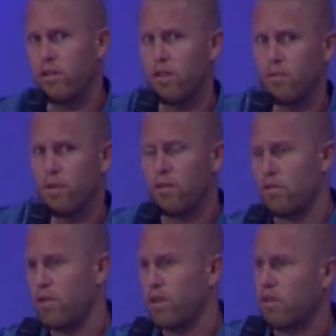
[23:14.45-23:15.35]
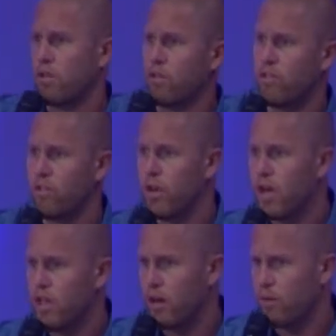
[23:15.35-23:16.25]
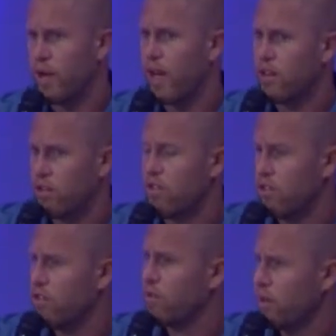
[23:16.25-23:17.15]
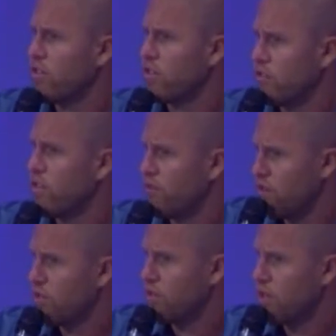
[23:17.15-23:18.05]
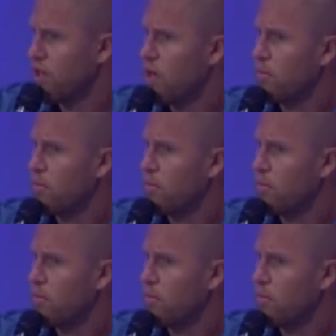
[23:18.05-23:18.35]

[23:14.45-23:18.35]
We're trying to learn to not react to situations in the future,